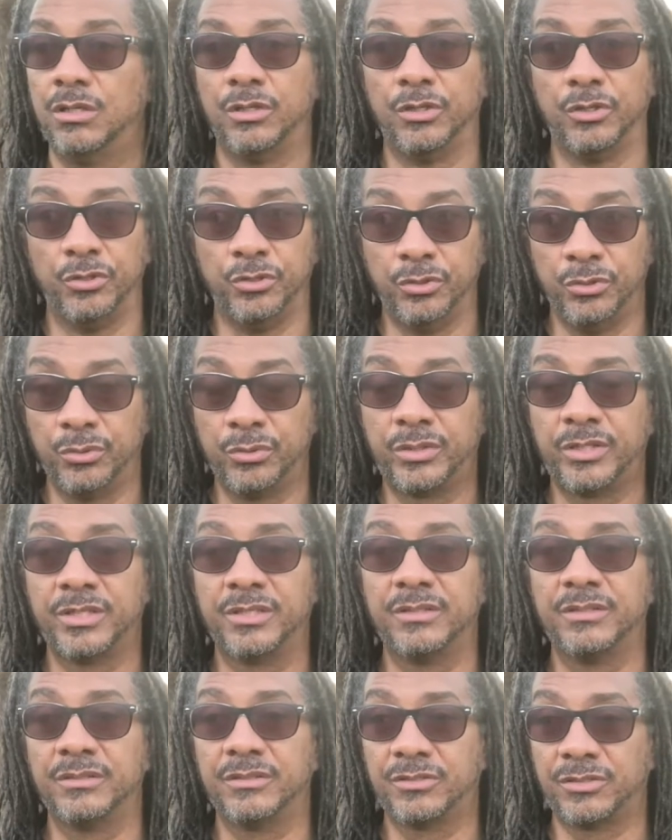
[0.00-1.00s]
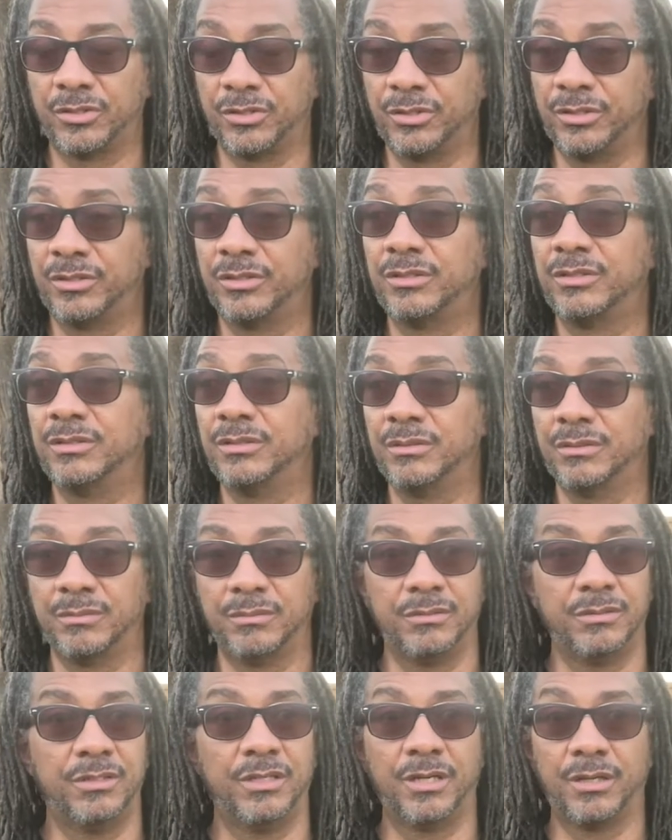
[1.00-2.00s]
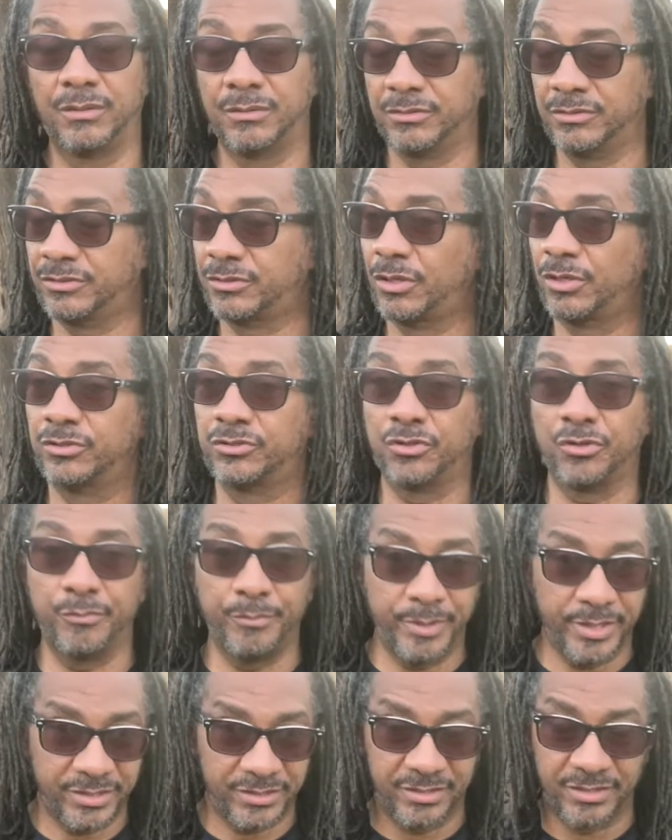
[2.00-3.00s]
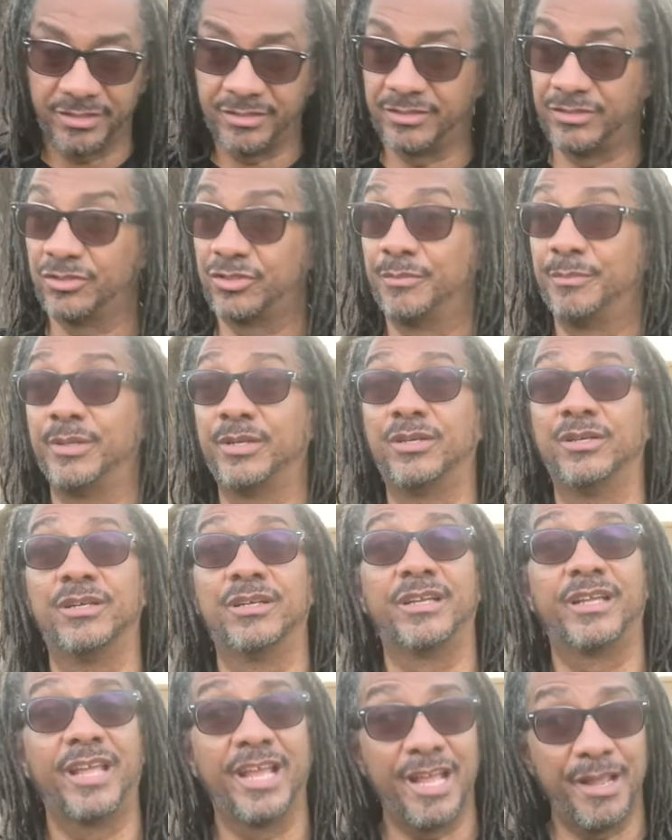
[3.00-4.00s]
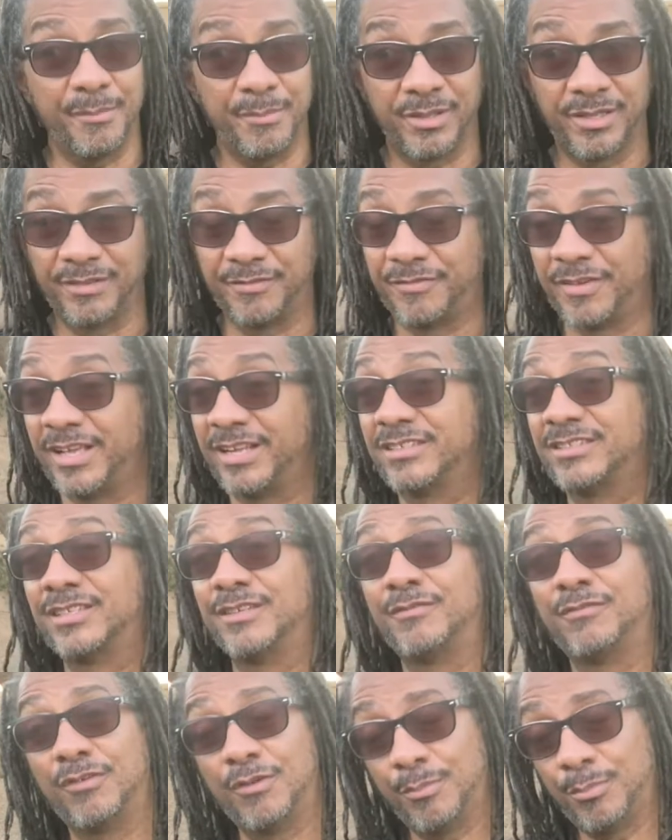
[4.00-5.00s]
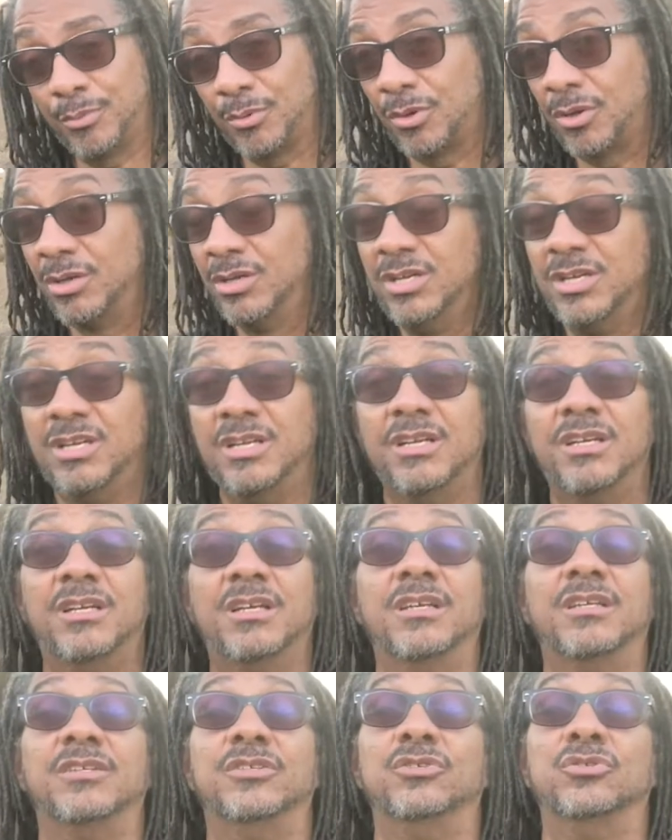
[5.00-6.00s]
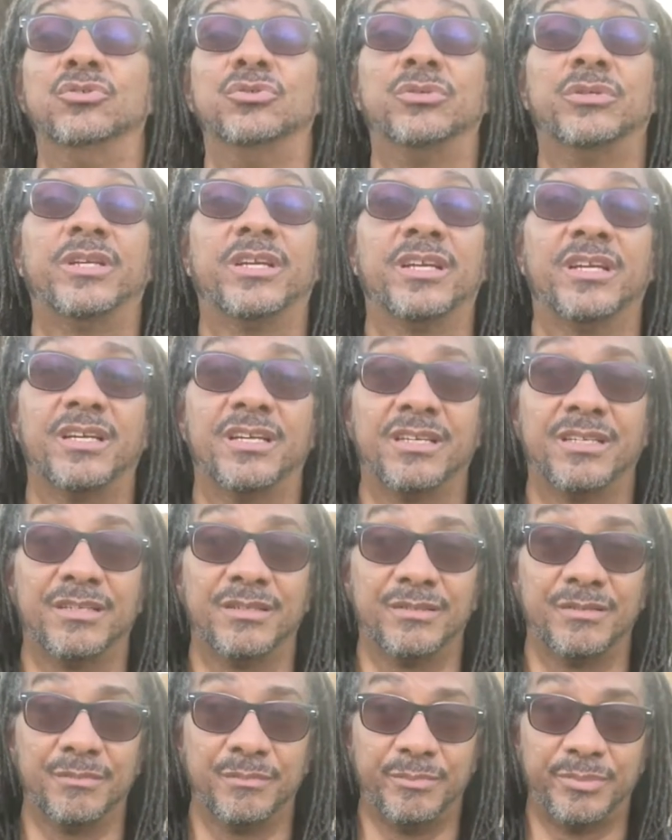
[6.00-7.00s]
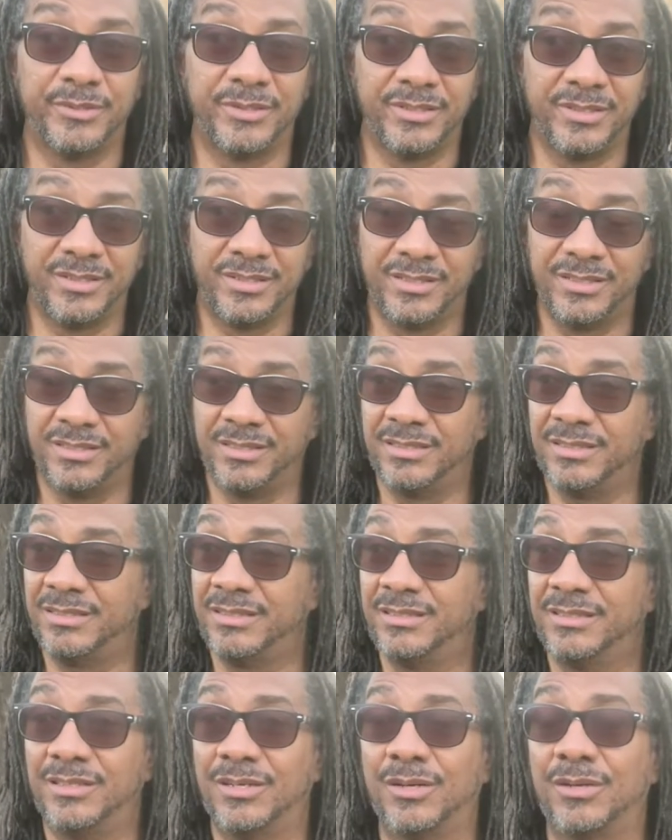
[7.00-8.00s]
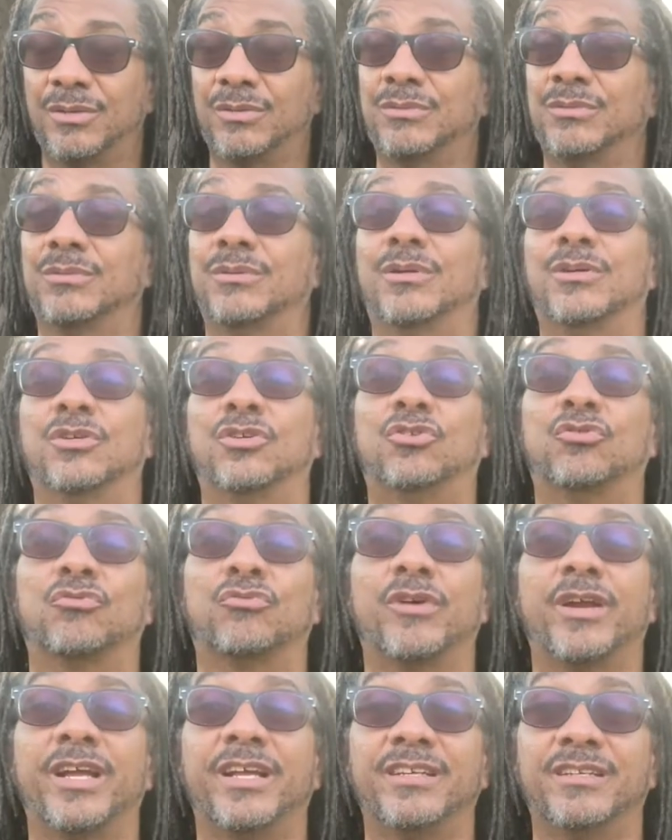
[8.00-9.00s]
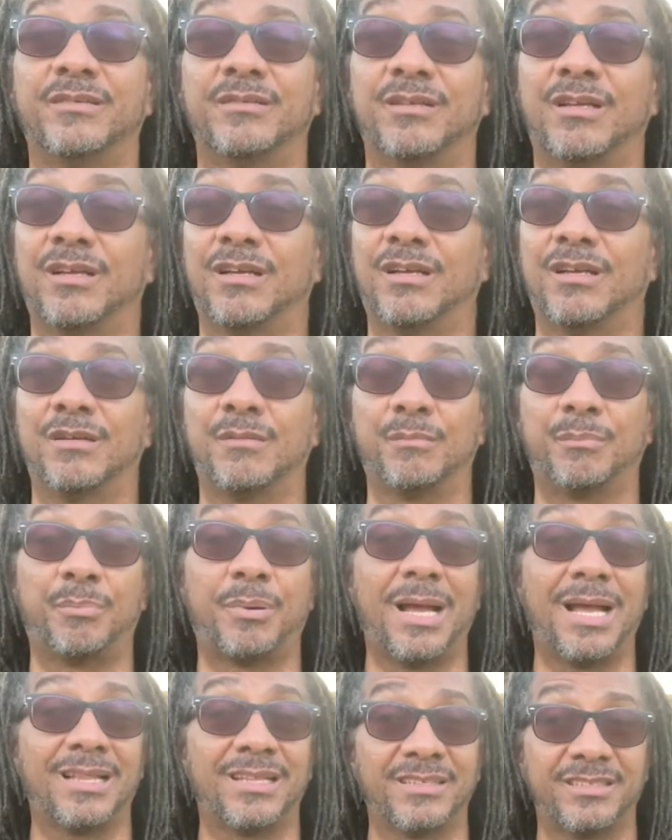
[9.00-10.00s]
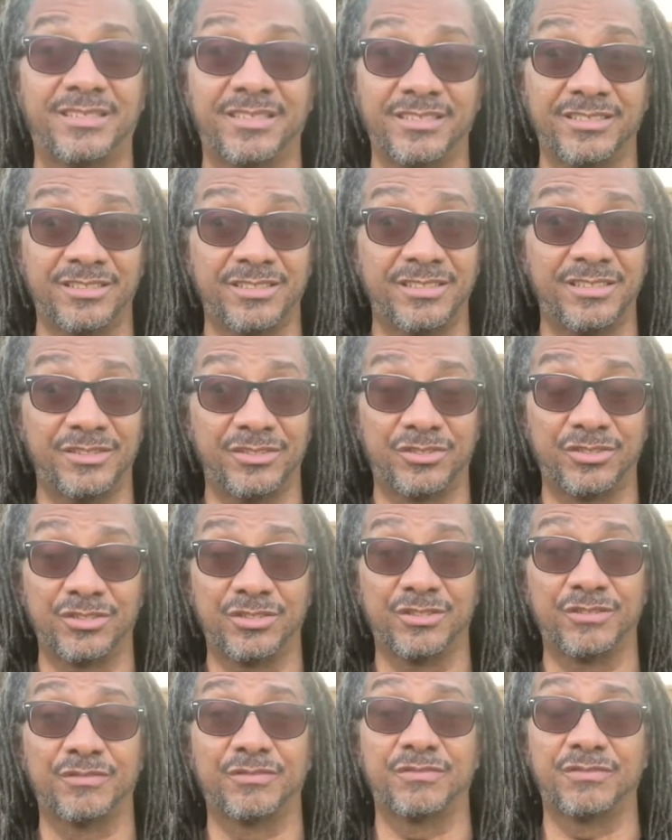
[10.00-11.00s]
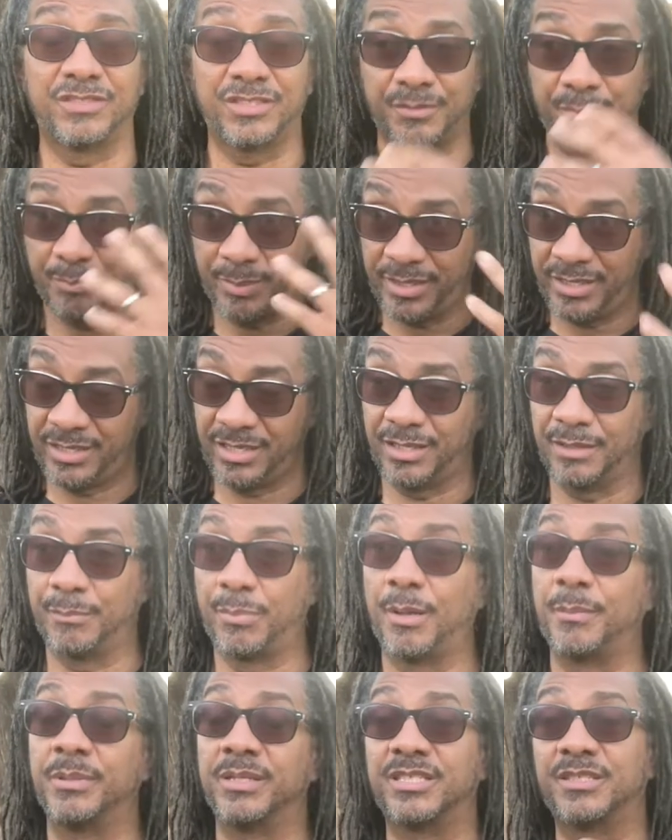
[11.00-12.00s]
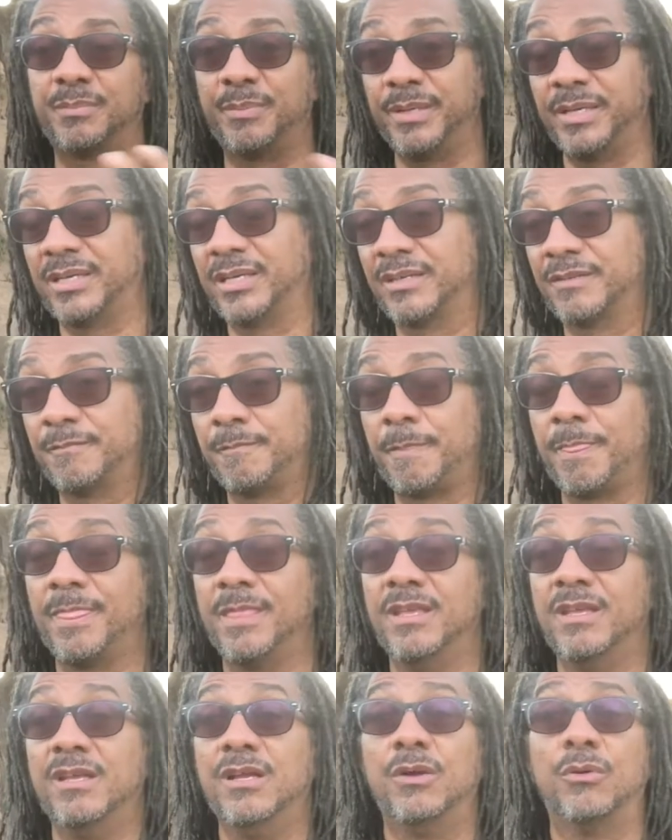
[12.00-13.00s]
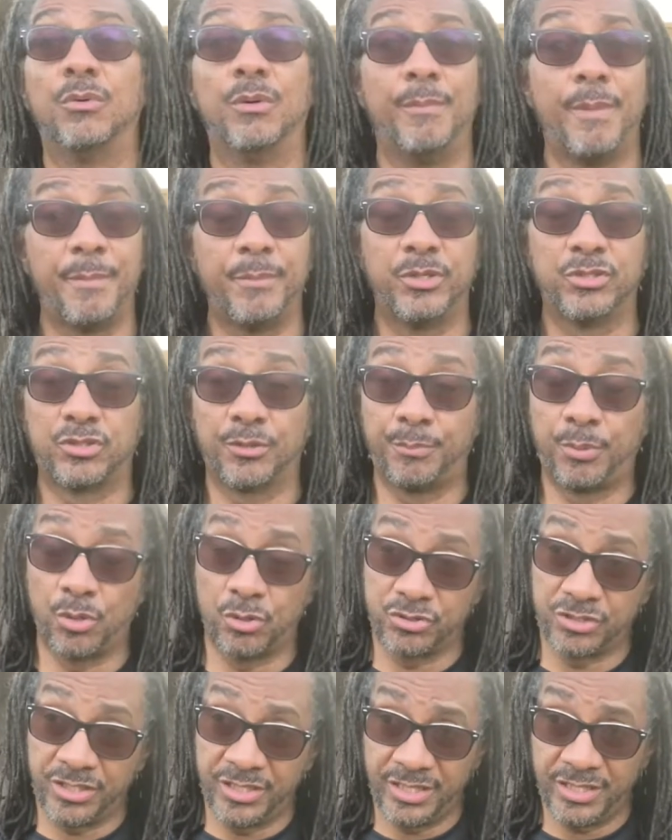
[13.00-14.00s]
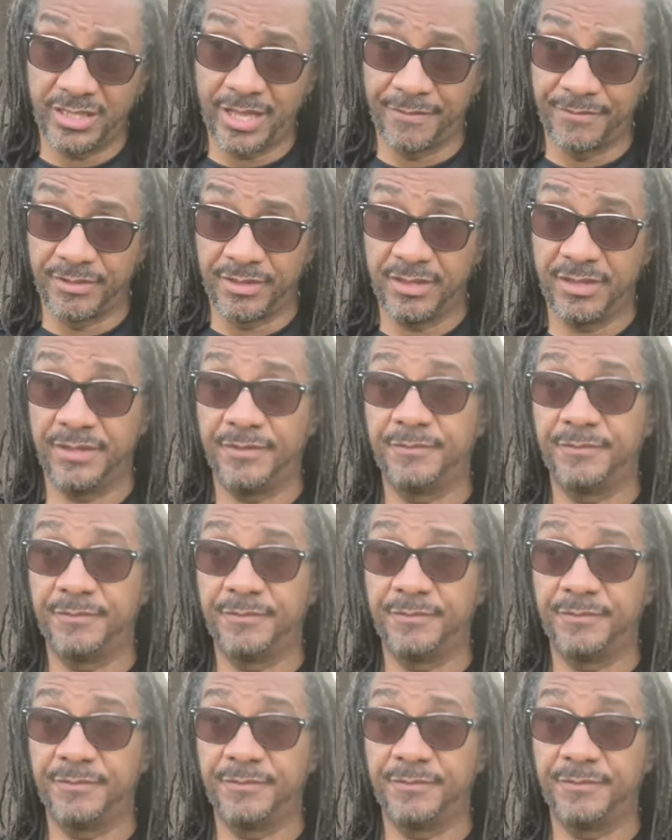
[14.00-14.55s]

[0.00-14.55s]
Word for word: you can turn, you know, start your own business. You can be good at gambling, fantasy football. You can be, you know, a great politician in terms of speaking, public speaking. Remember, it's opposed in the 11th,